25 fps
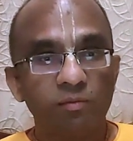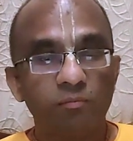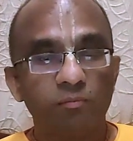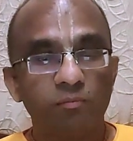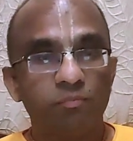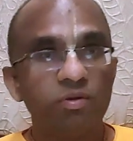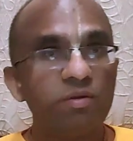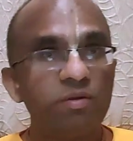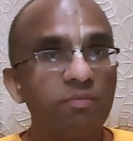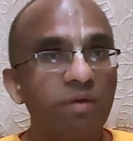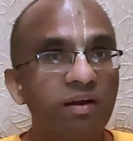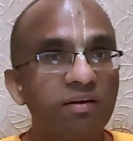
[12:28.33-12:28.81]

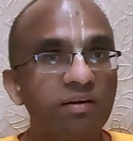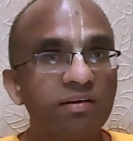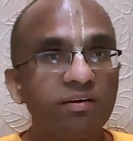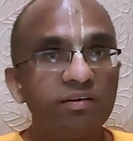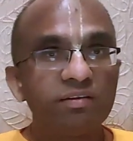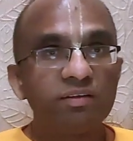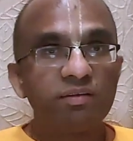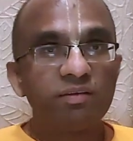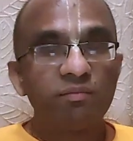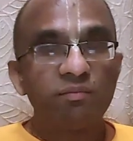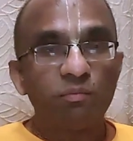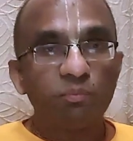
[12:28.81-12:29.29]
Bhima
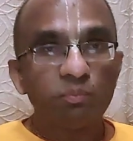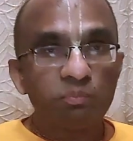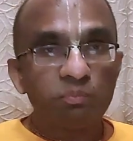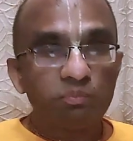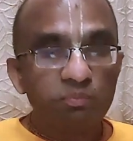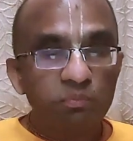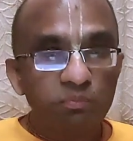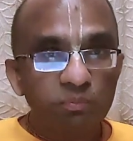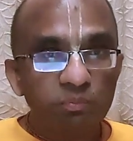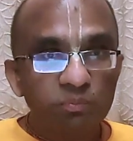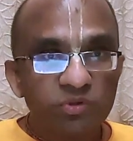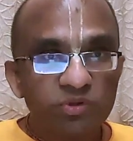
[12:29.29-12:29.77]
did
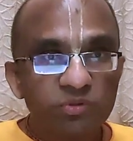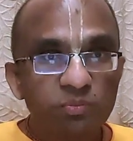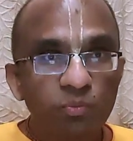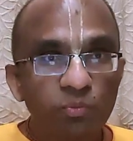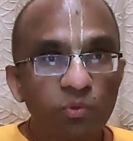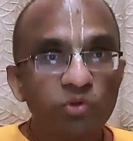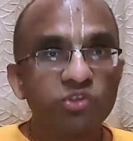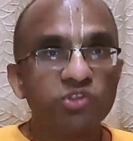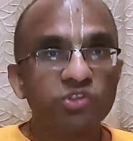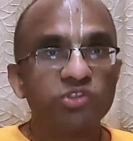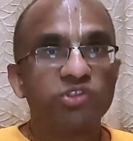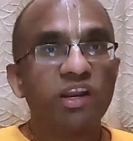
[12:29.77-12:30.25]
the
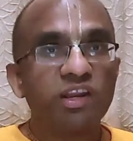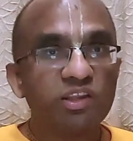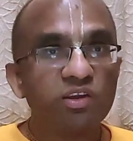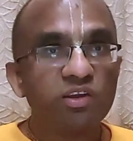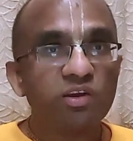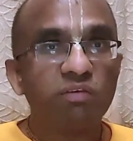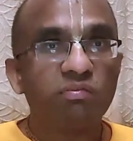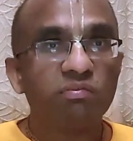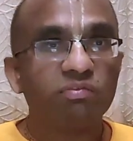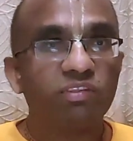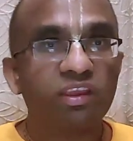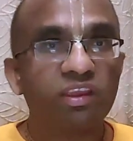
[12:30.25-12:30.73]
most
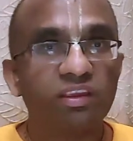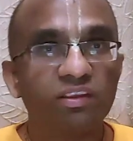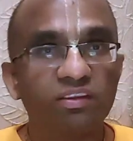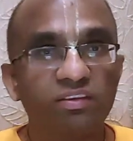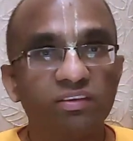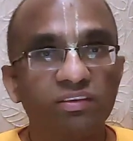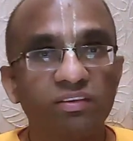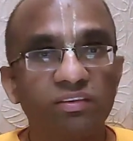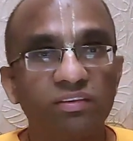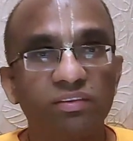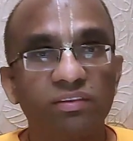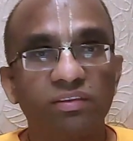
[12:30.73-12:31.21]
stunning of
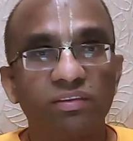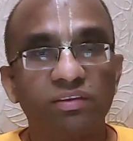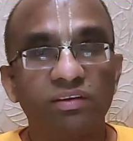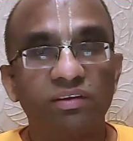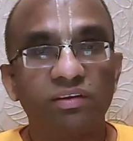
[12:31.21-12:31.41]
things.